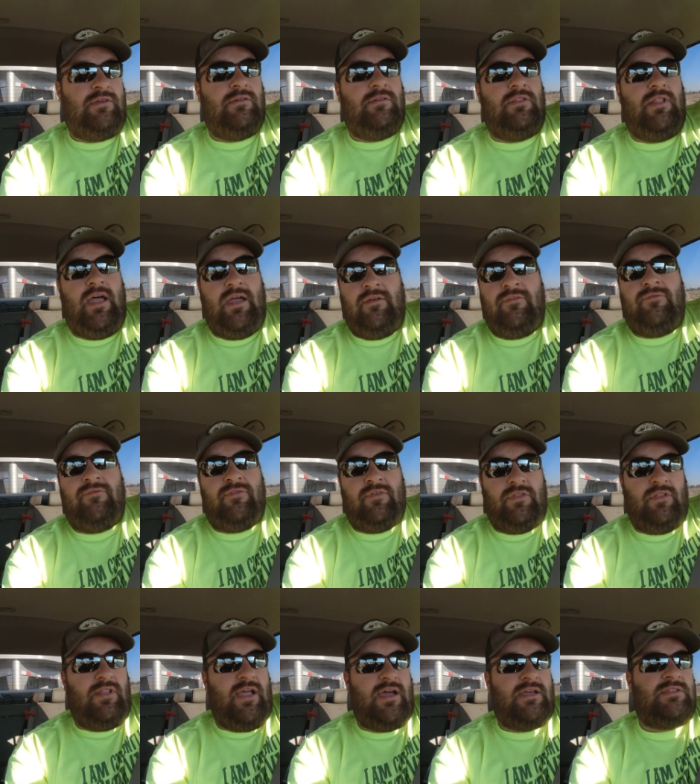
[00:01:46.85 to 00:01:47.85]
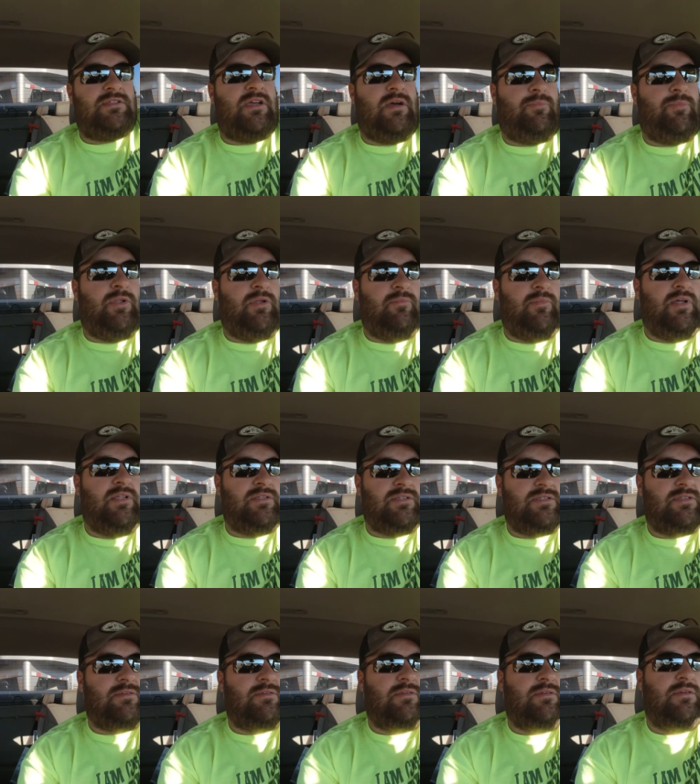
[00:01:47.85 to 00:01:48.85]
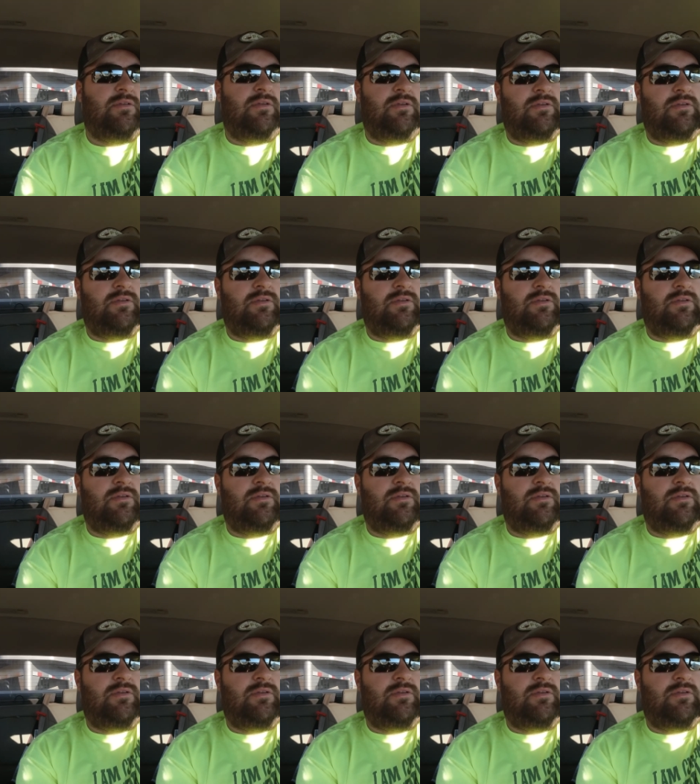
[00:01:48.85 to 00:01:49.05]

good life for the last couple of months,